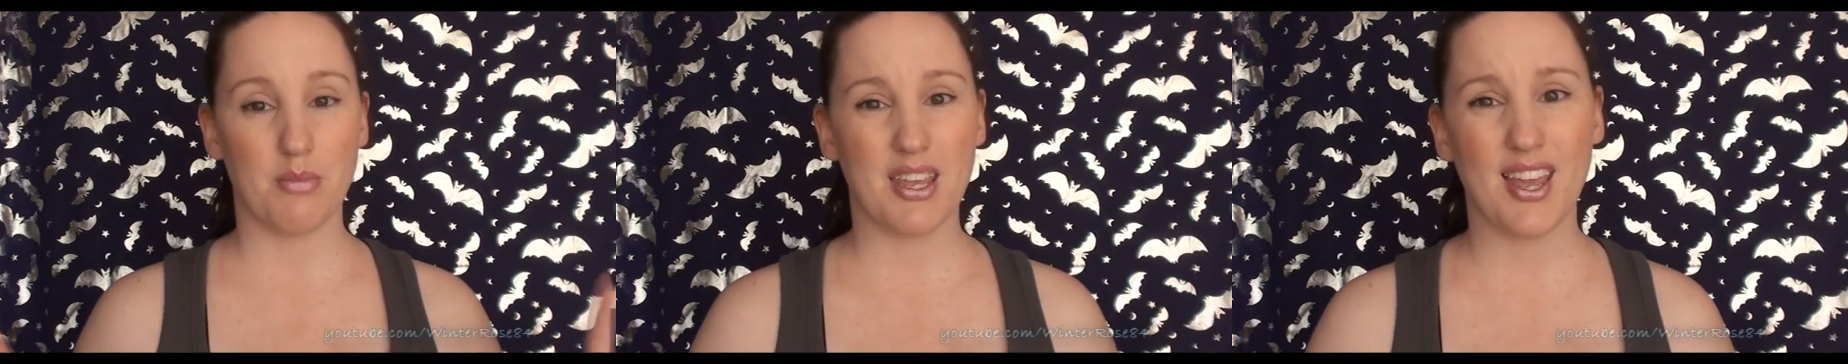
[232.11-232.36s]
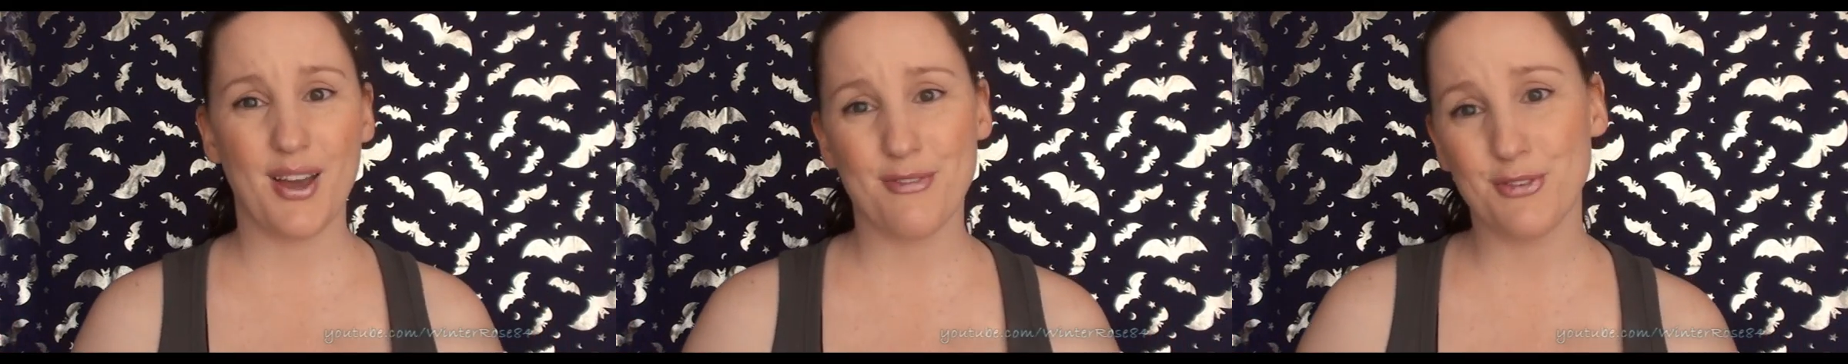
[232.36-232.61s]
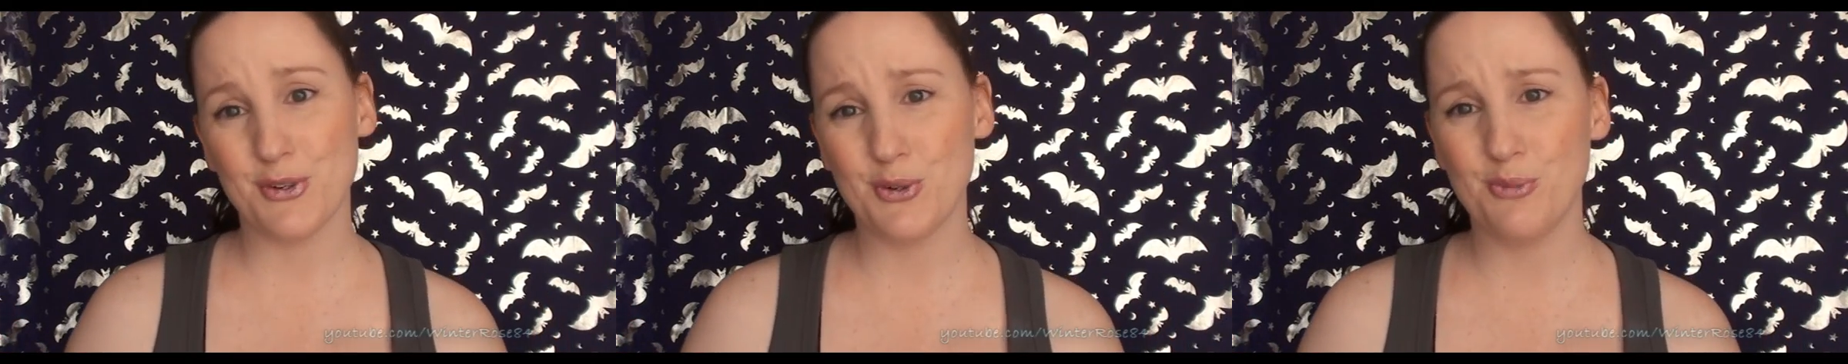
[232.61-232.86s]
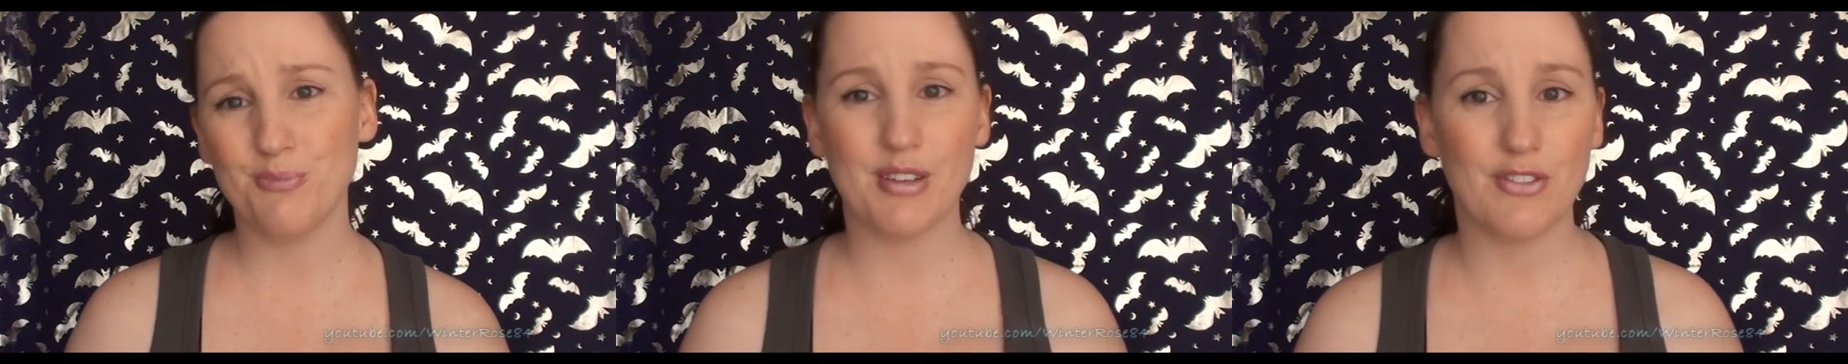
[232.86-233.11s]
be
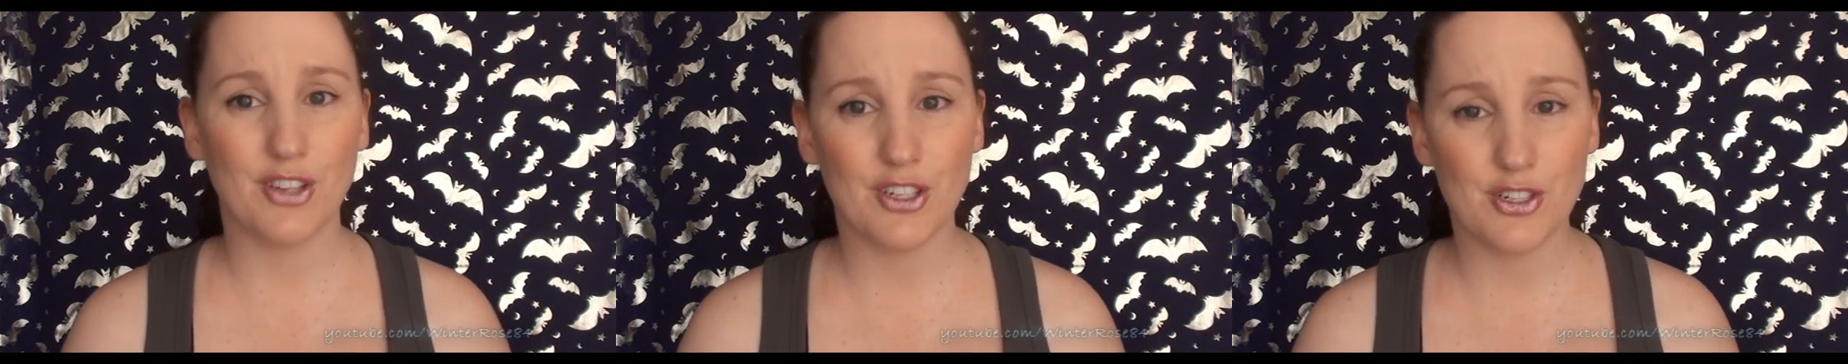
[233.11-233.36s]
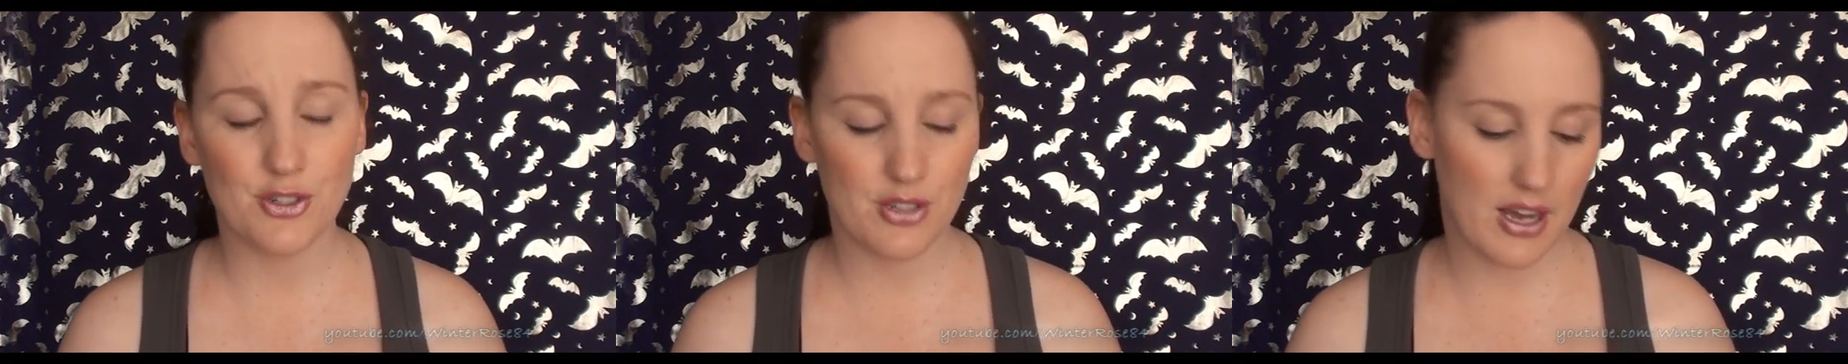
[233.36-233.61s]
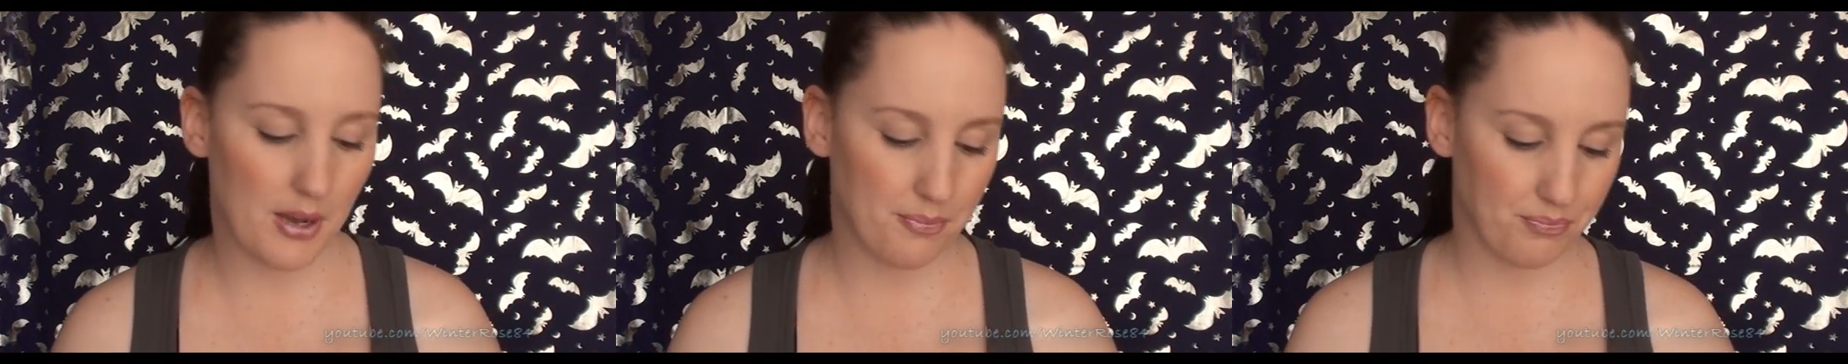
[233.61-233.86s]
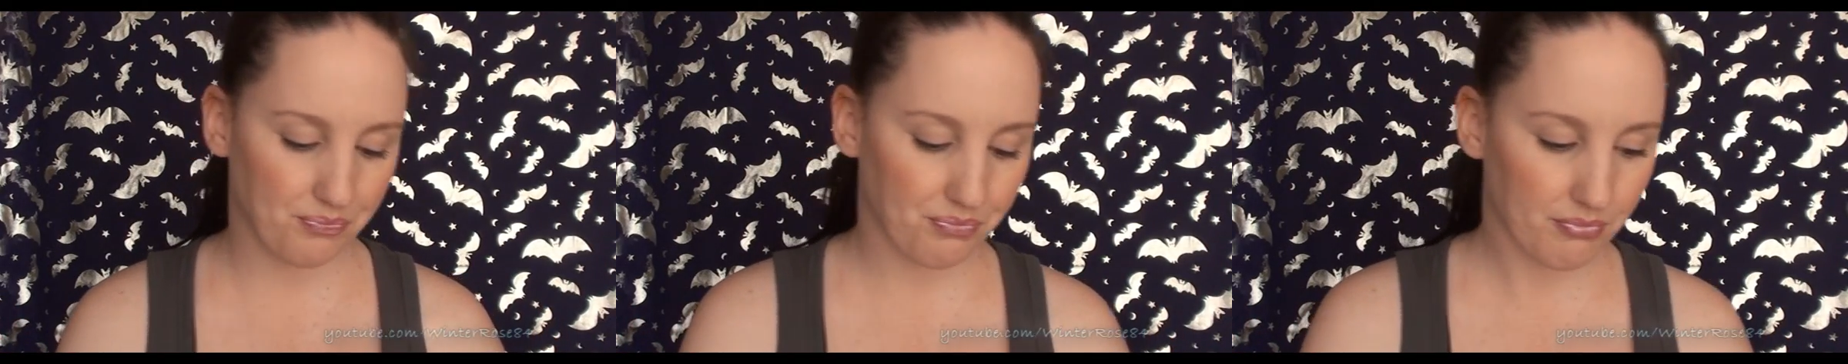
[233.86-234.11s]
careful if you're going to do that.